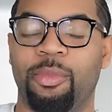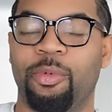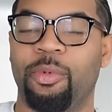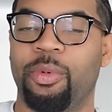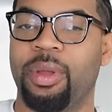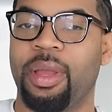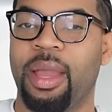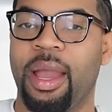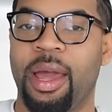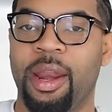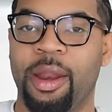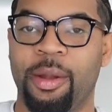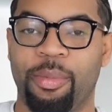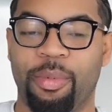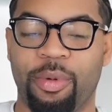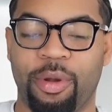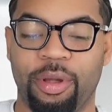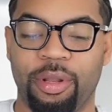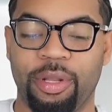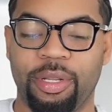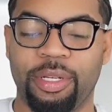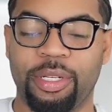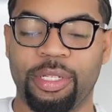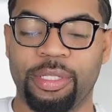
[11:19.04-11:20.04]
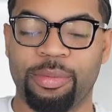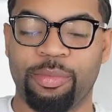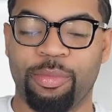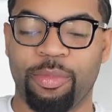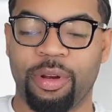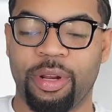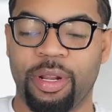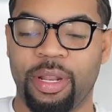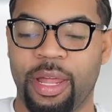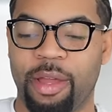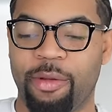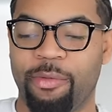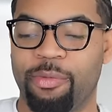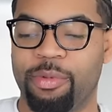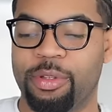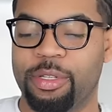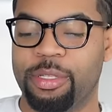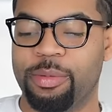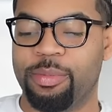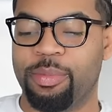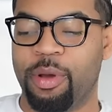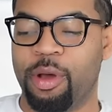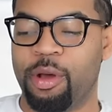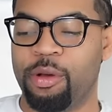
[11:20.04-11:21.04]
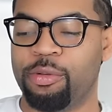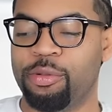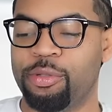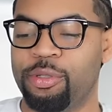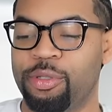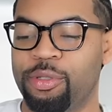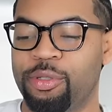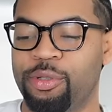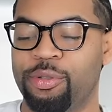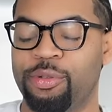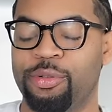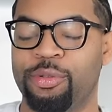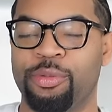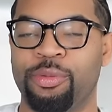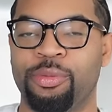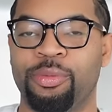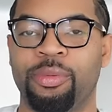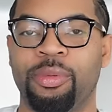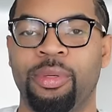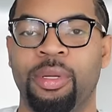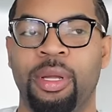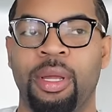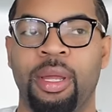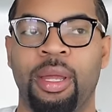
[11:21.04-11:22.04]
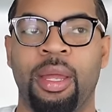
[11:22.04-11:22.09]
we got up early this morning like we were supposed to,